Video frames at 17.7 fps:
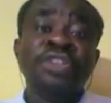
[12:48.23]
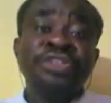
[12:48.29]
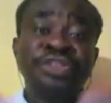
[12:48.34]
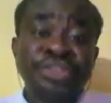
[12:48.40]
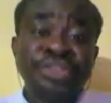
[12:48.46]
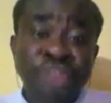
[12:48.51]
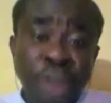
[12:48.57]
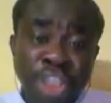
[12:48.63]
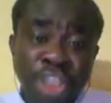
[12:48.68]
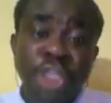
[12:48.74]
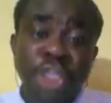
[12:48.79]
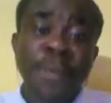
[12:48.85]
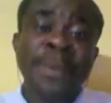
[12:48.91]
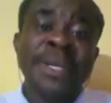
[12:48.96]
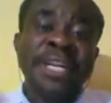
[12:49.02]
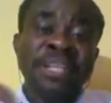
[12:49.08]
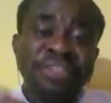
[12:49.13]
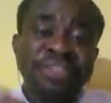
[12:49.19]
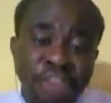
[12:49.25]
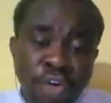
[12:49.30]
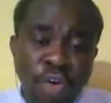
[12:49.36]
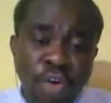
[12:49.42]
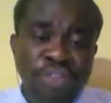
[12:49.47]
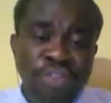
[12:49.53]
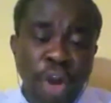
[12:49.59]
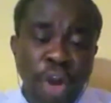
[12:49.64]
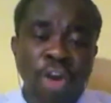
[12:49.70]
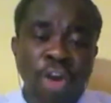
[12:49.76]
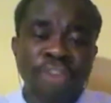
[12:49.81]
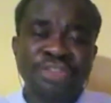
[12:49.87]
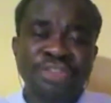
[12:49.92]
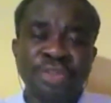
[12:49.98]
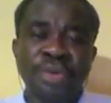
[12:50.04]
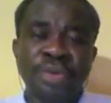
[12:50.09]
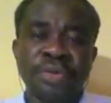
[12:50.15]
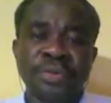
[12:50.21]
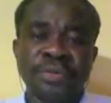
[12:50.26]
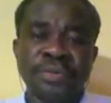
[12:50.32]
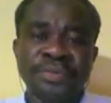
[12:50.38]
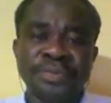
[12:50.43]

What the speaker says: Such should be disclosed also